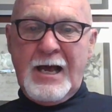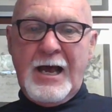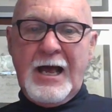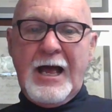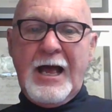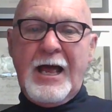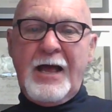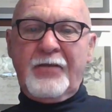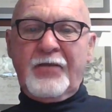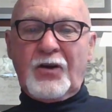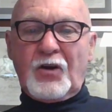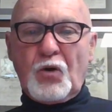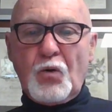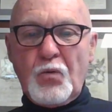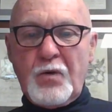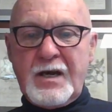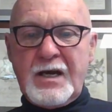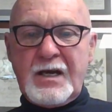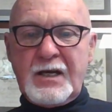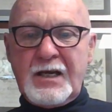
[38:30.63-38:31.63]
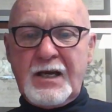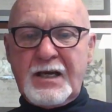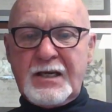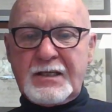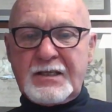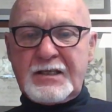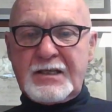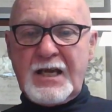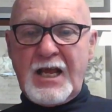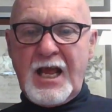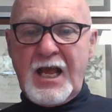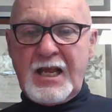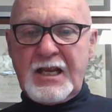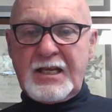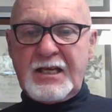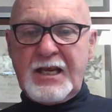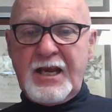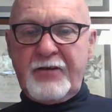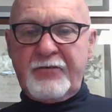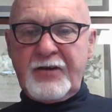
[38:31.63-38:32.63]
and the queen has
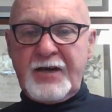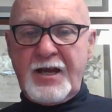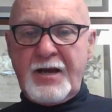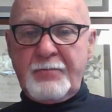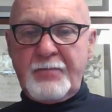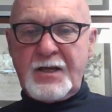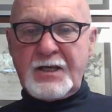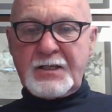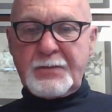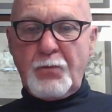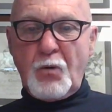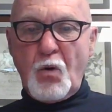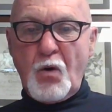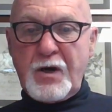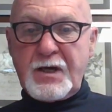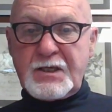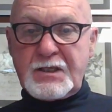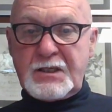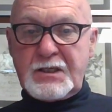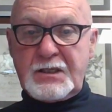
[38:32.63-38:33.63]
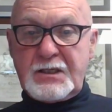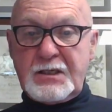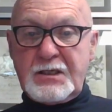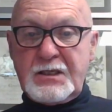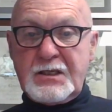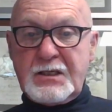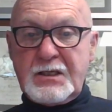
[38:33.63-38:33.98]
given him this poison